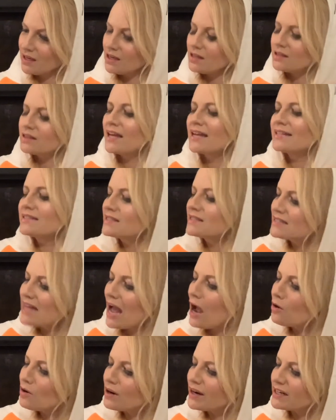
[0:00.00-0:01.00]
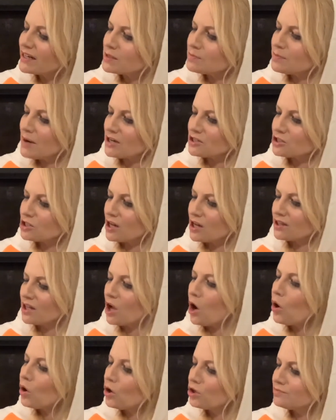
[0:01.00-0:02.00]
That sour expression on the
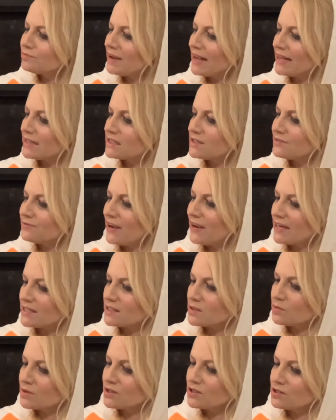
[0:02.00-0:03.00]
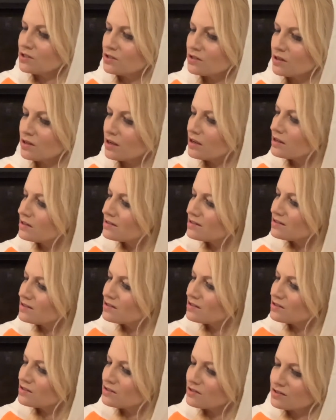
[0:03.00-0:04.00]
old man's face was
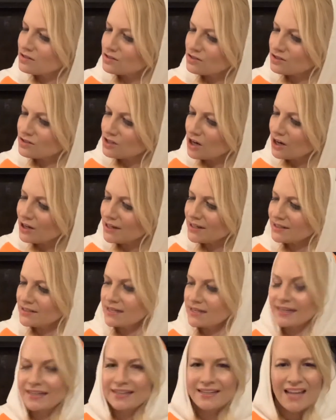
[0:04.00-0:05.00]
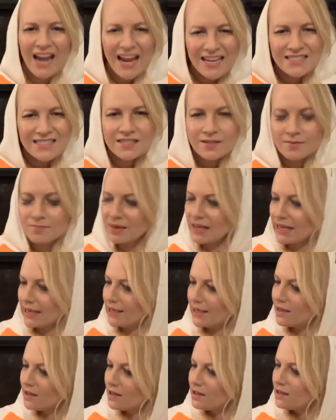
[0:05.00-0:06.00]
starting to get to
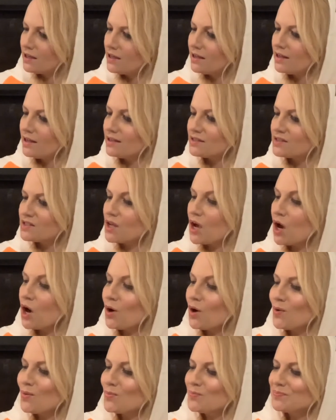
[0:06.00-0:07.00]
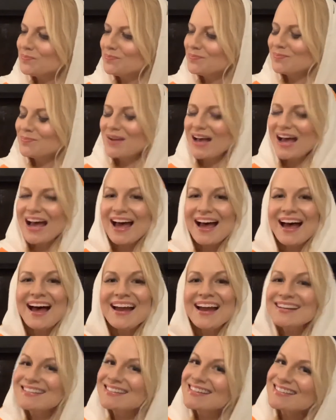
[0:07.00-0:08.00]
me, so
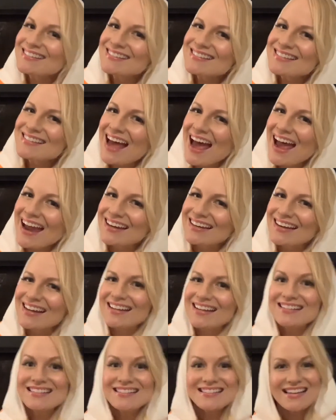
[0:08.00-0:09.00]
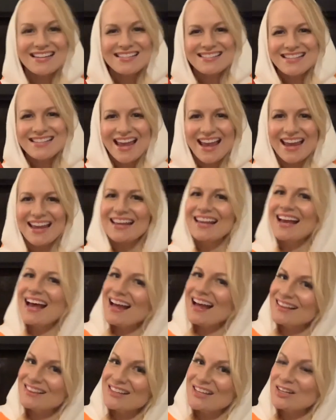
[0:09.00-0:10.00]
I decided to take
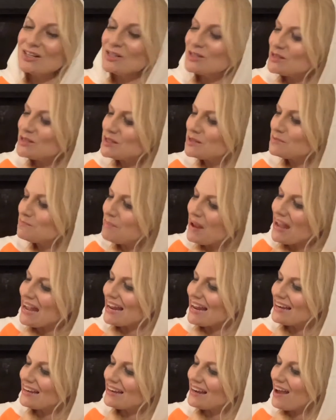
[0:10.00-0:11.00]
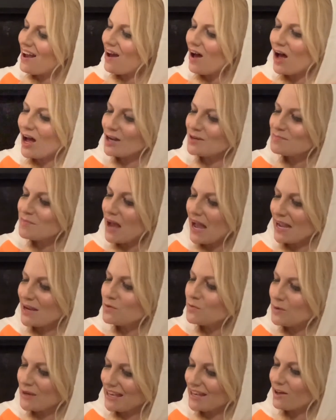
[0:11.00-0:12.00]
a little spin on my
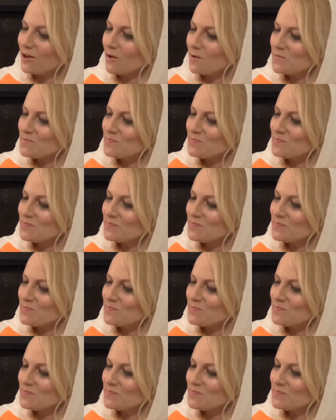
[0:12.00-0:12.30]
wheel.